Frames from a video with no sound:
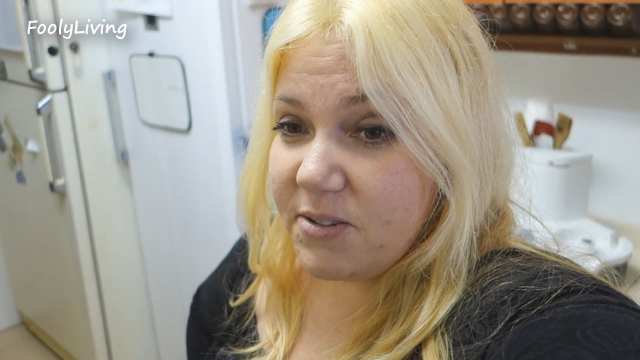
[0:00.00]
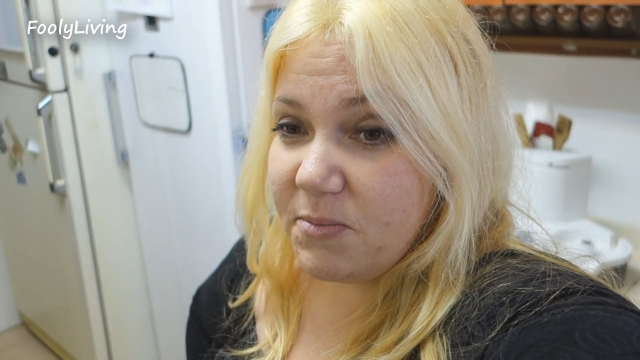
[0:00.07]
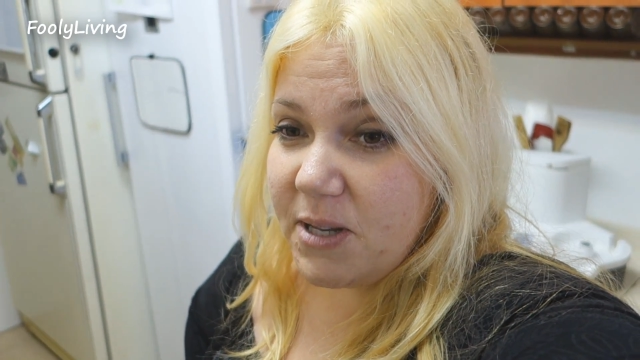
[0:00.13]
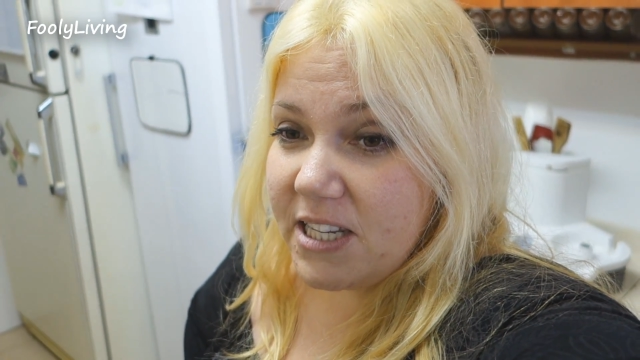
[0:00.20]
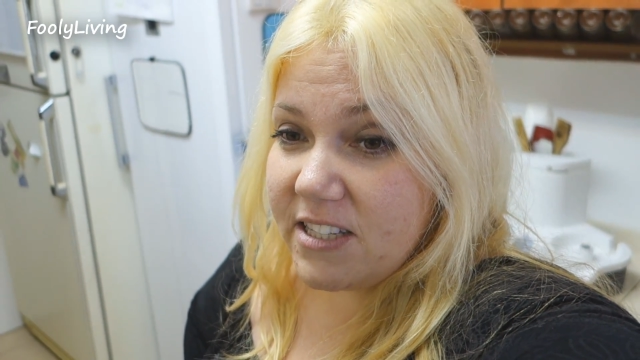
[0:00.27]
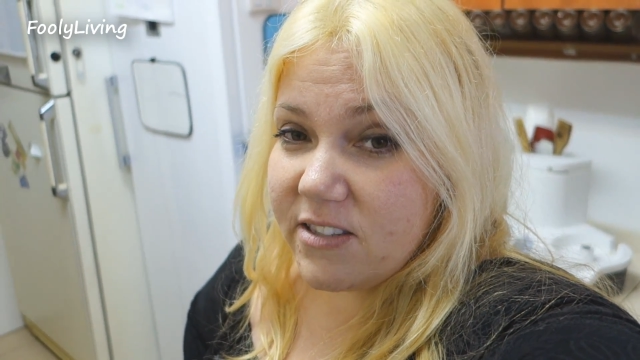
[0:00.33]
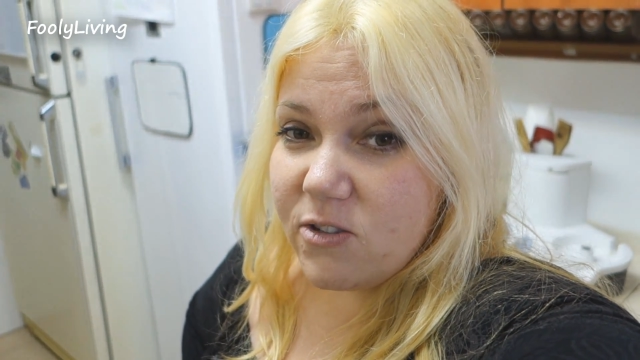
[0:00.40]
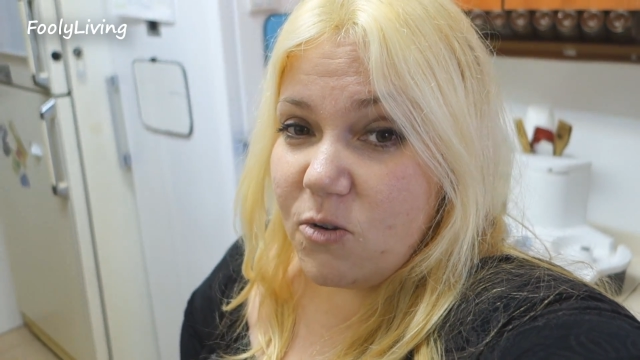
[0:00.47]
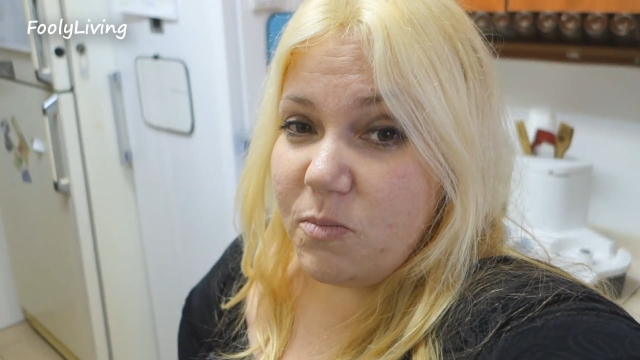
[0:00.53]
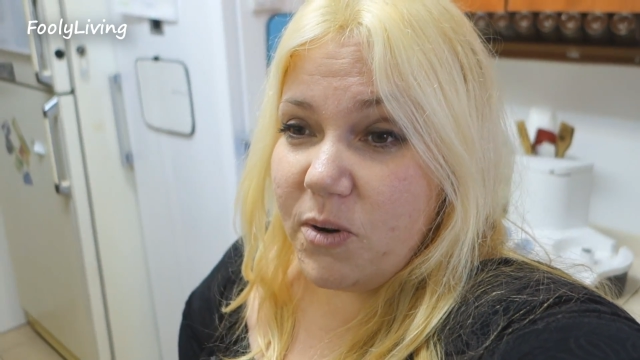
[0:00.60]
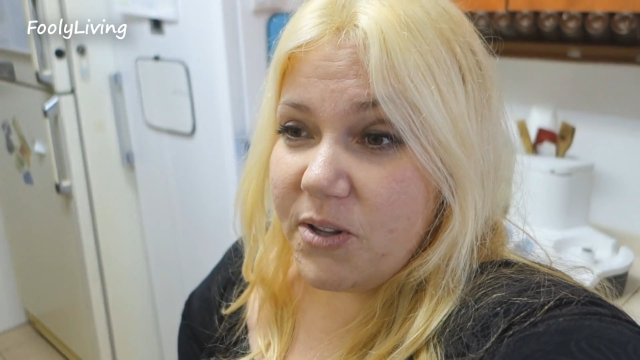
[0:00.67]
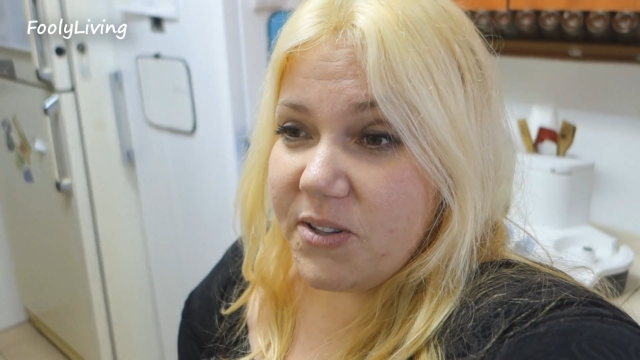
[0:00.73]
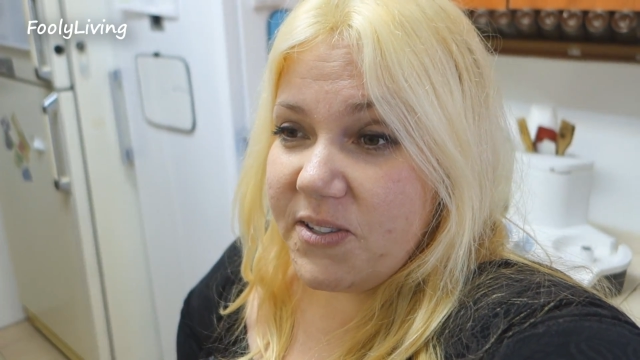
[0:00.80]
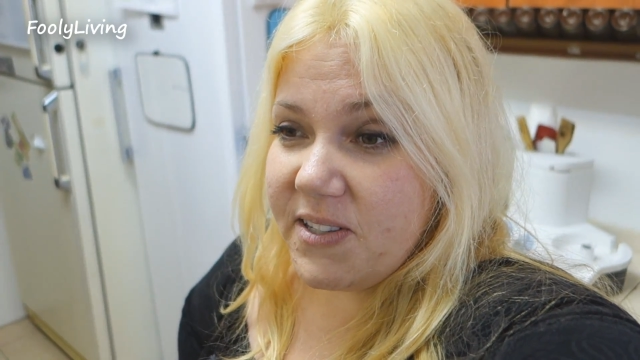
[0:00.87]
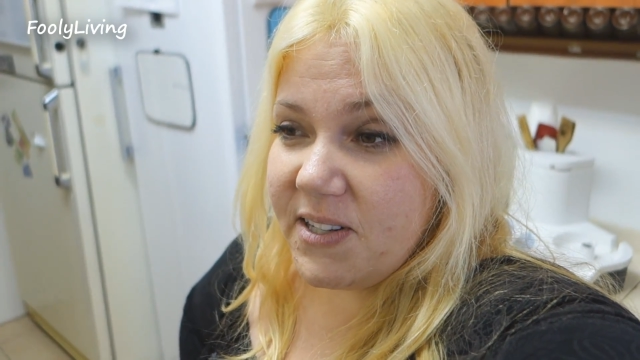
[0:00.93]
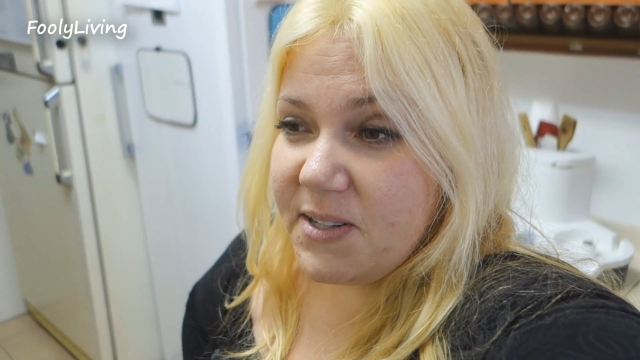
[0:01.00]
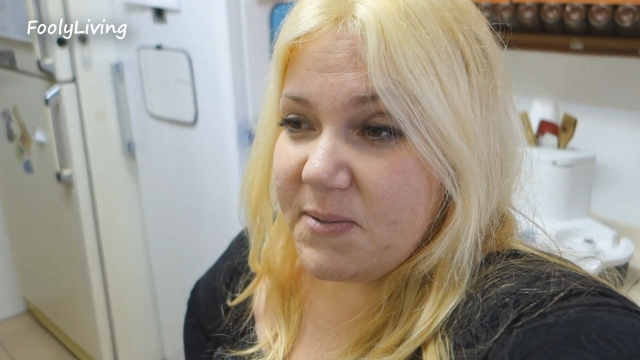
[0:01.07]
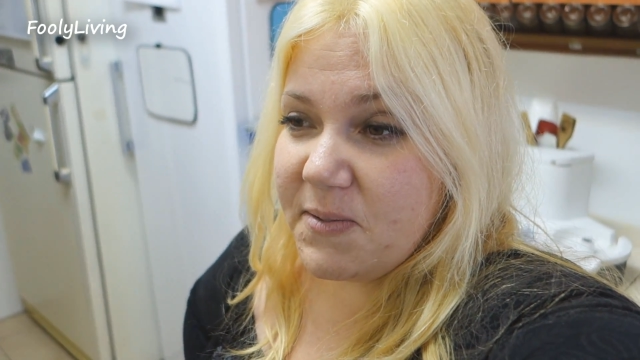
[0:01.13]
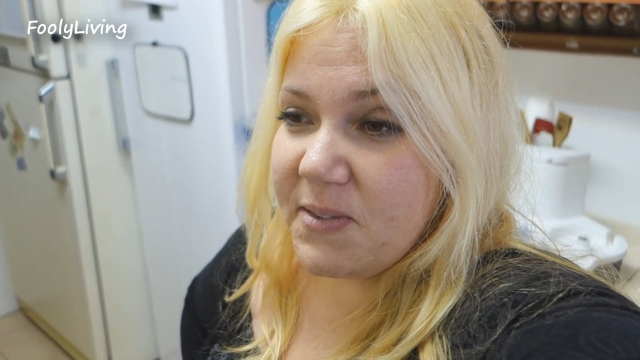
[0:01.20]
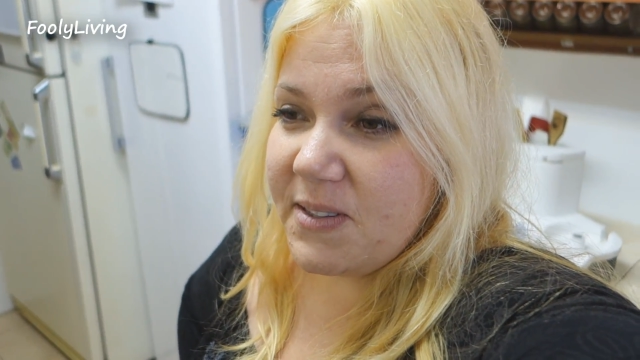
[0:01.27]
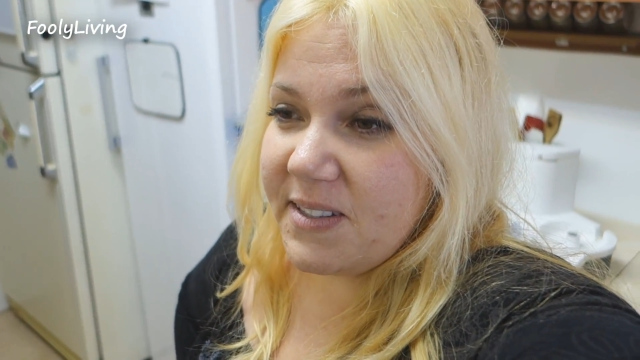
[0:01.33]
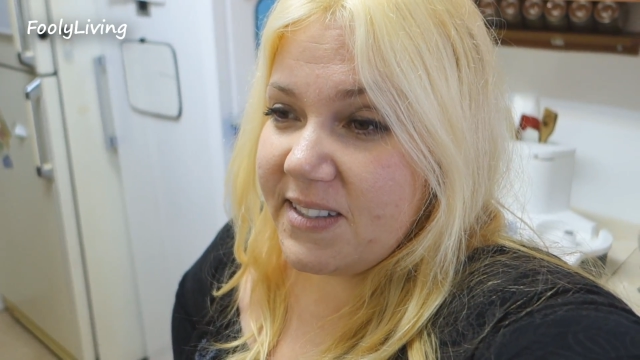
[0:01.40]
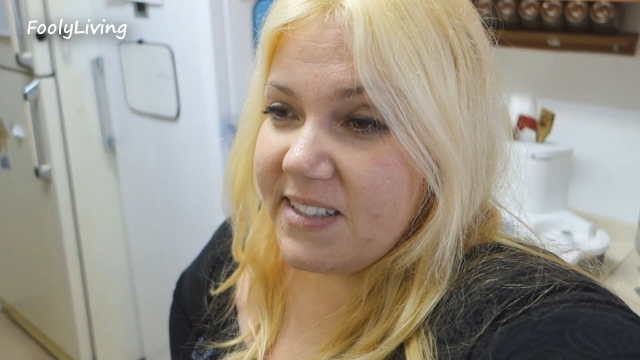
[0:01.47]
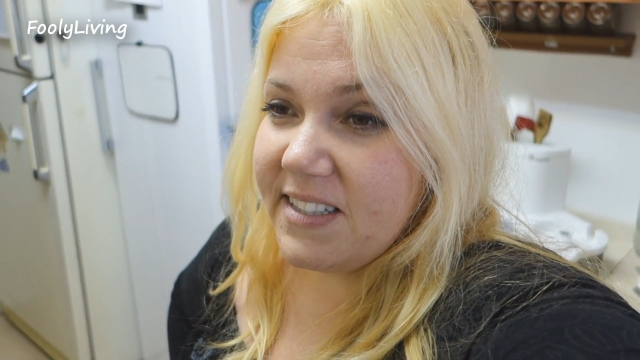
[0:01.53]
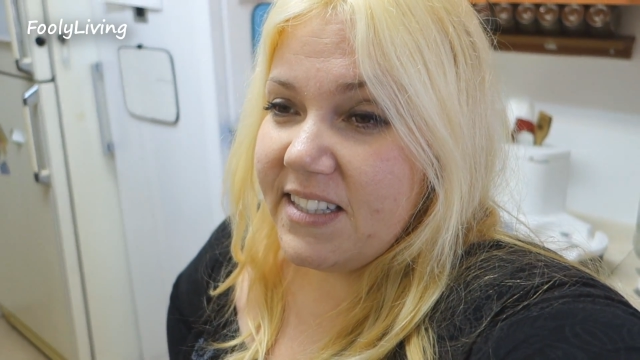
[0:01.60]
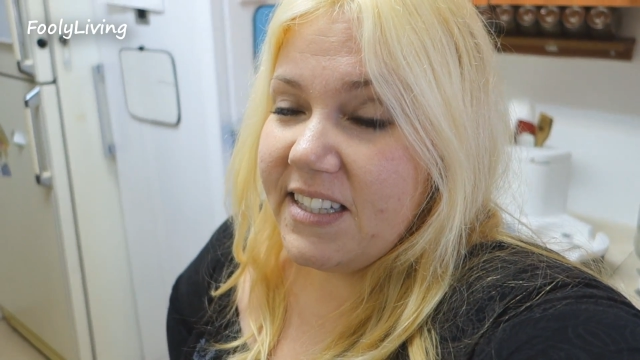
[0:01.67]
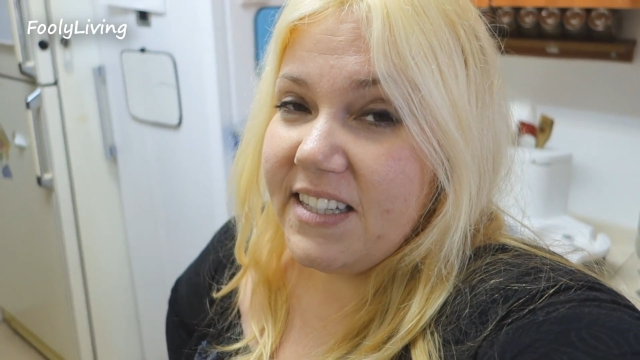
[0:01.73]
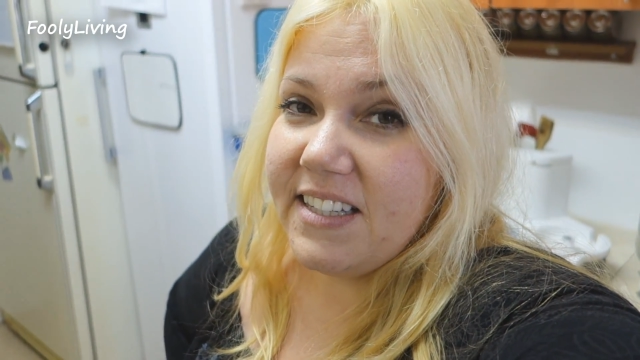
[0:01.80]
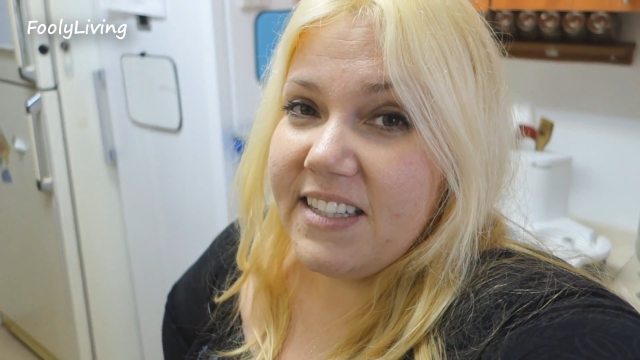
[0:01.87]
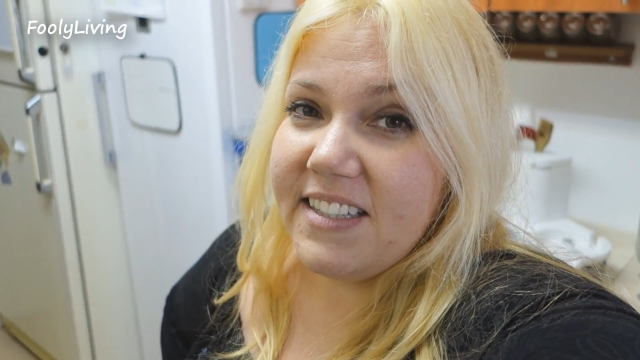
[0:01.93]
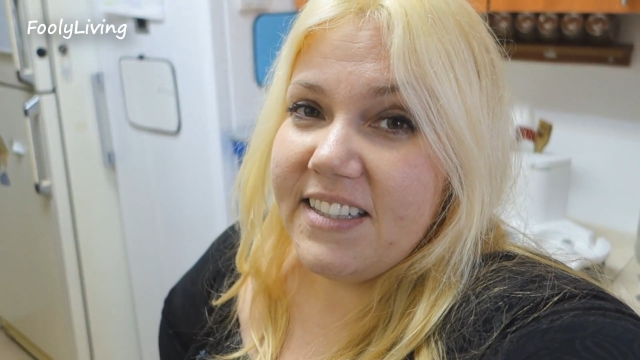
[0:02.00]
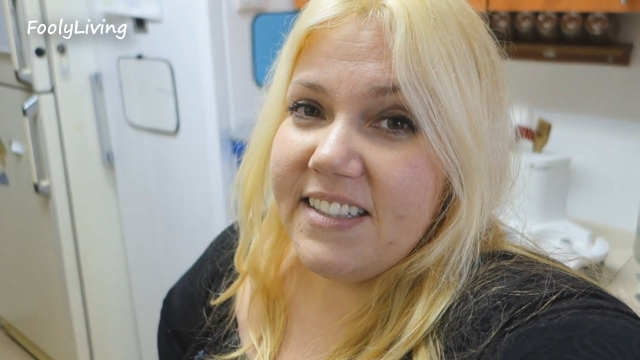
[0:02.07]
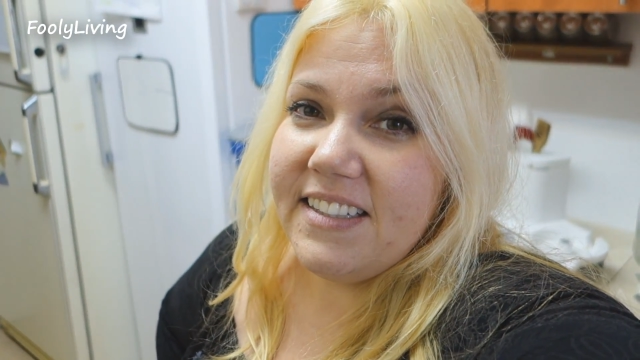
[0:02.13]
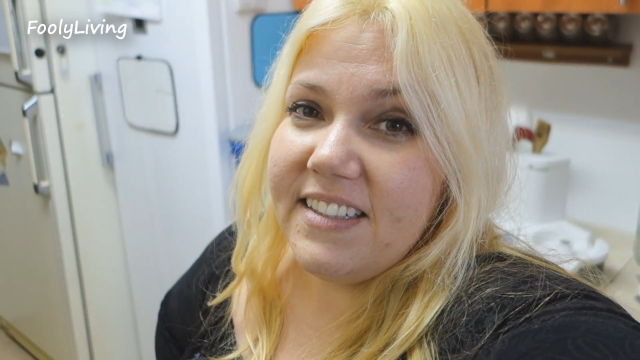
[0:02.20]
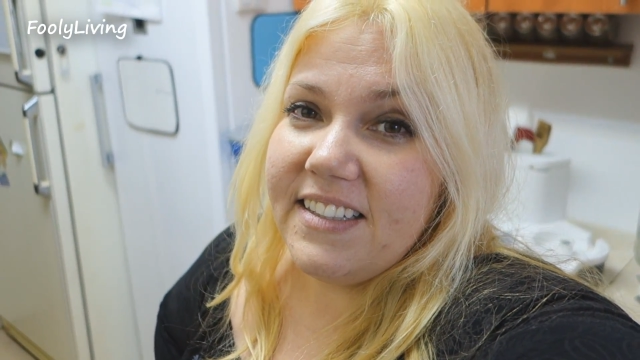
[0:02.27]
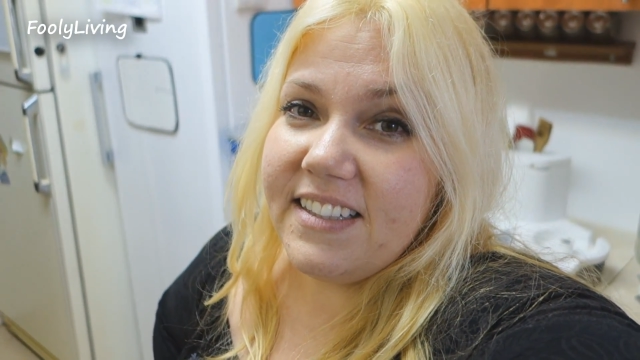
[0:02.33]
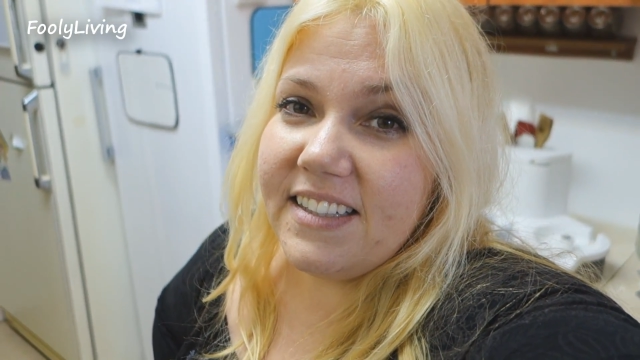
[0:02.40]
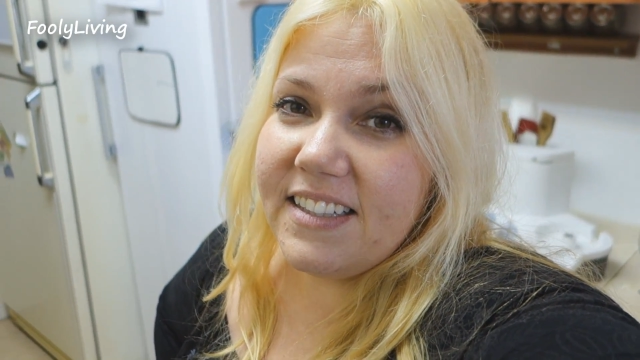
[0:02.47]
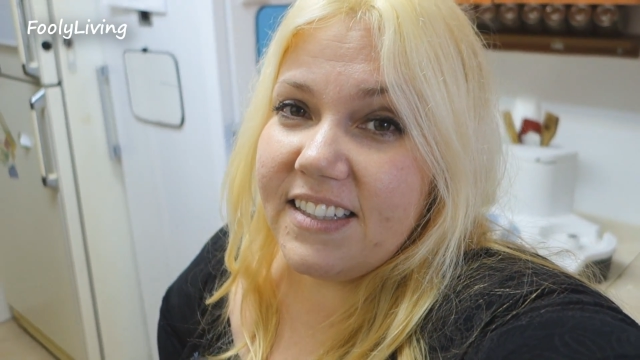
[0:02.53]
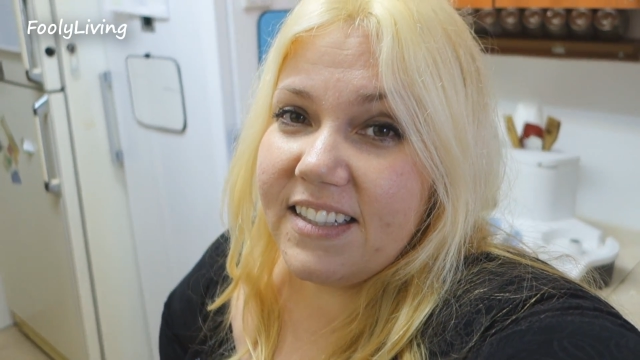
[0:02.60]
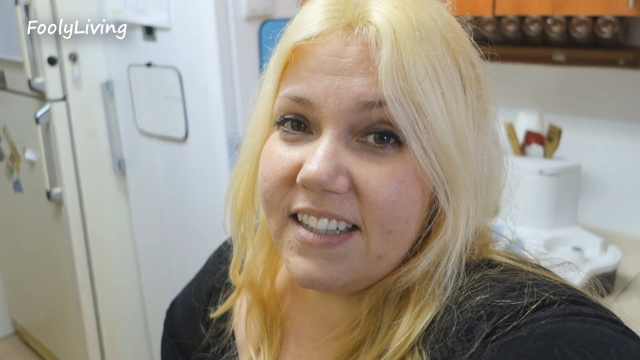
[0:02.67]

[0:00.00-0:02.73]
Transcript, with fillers: to make soup all the time. Well, make it more concentrated.